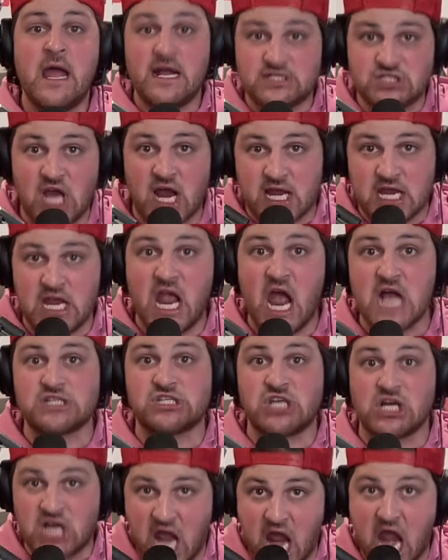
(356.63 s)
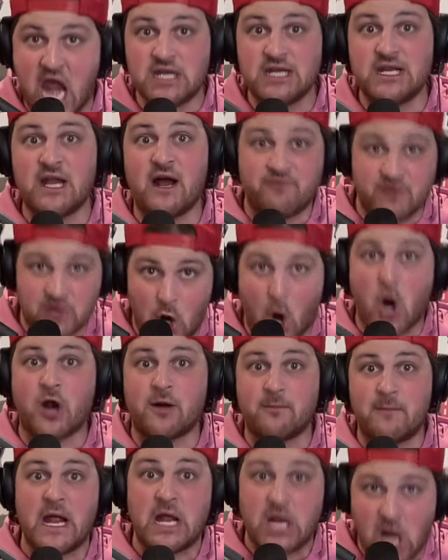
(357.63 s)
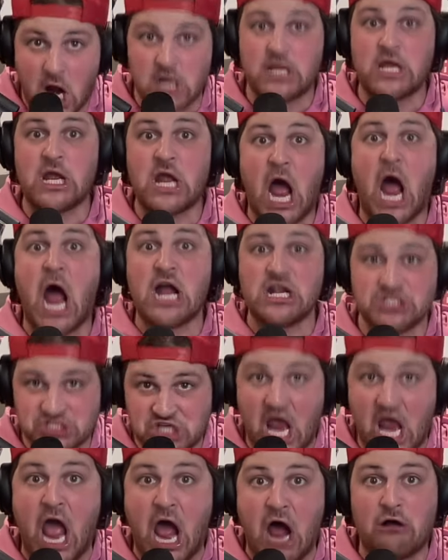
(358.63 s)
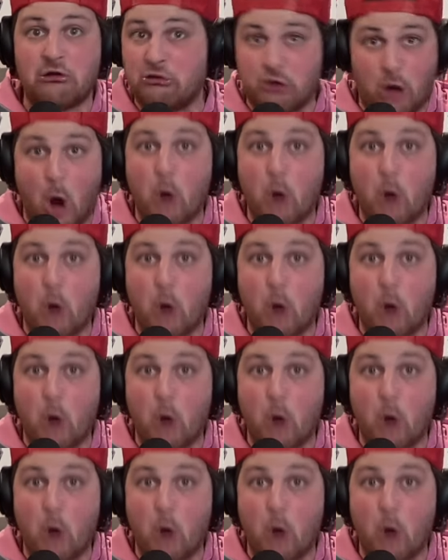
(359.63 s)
It's like he has a cannon of an arm and gunning guys out.